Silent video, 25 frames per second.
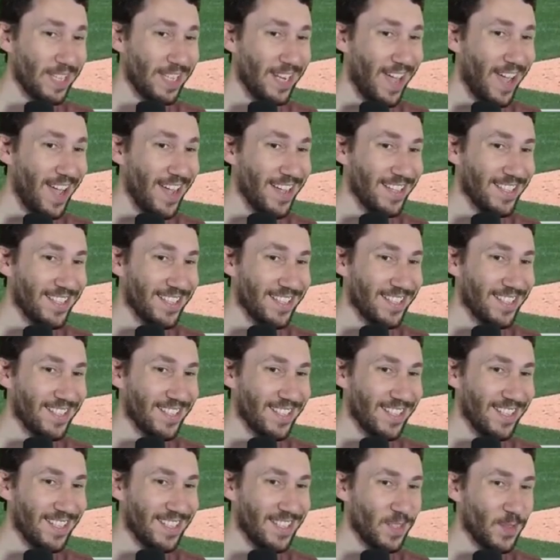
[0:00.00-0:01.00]
nice.
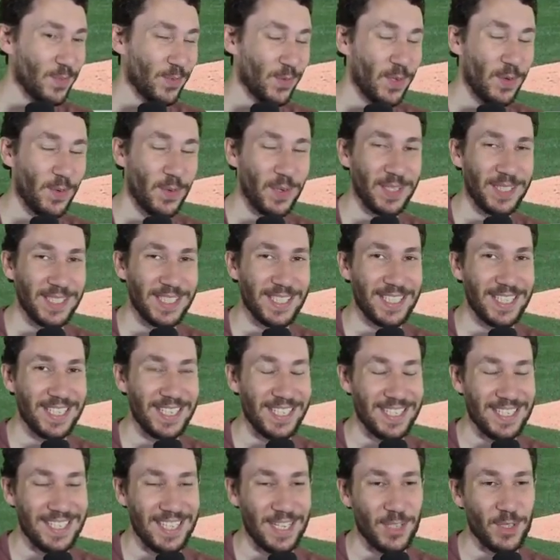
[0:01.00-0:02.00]
This is free real estate,
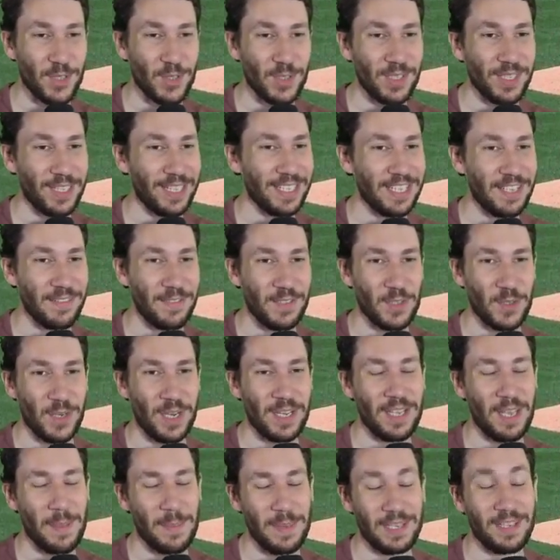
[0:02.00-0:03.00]
essentially. Like, if you
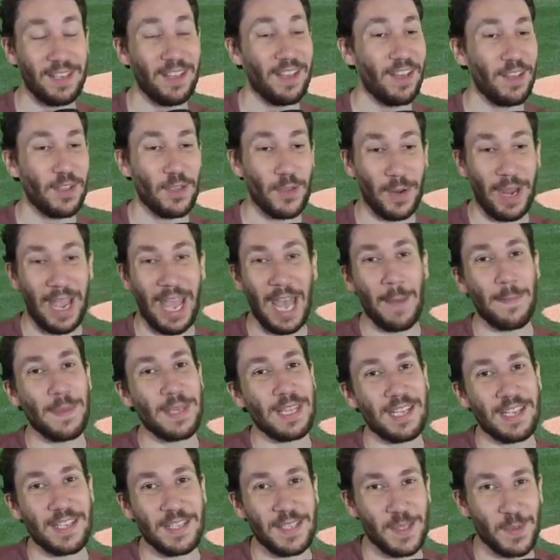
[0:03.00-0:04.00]
try... I mean, you're happy
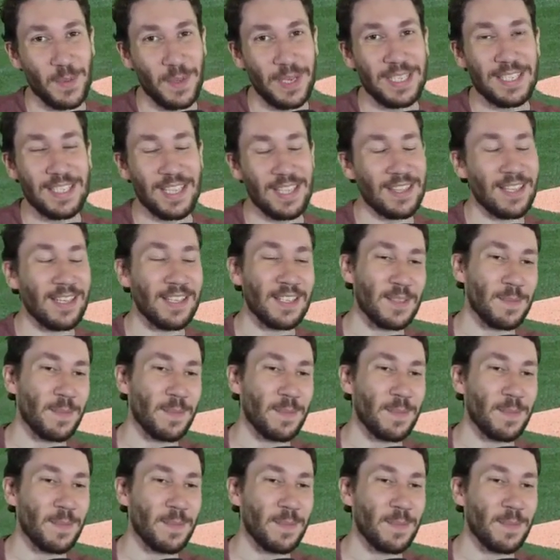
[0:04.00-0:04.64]
that he swings at this,